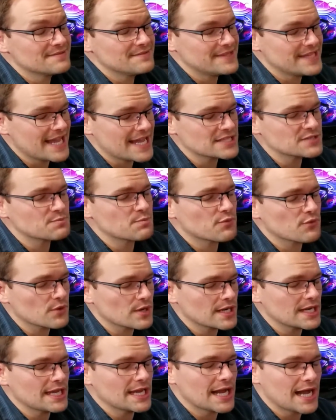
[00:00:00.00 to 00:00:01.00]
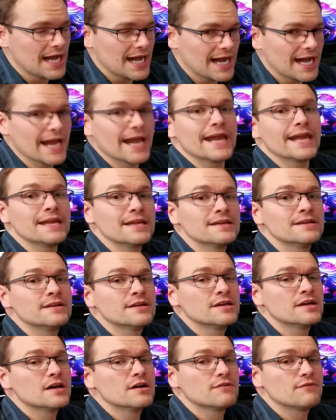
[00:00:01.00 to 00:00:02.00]
That's pretty high
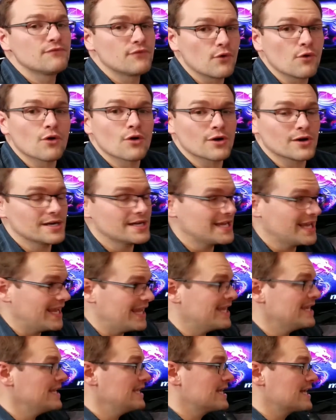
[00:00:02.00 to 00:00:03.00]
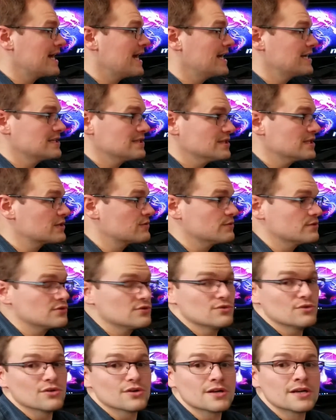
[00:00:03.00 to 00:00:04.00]
for any kind of liquid
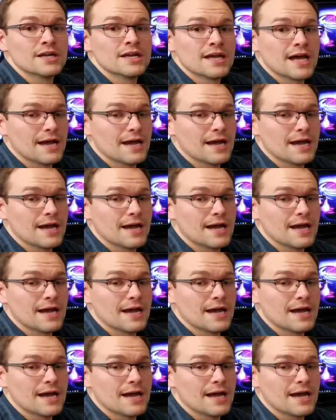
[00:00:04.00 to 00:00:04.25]
cooler.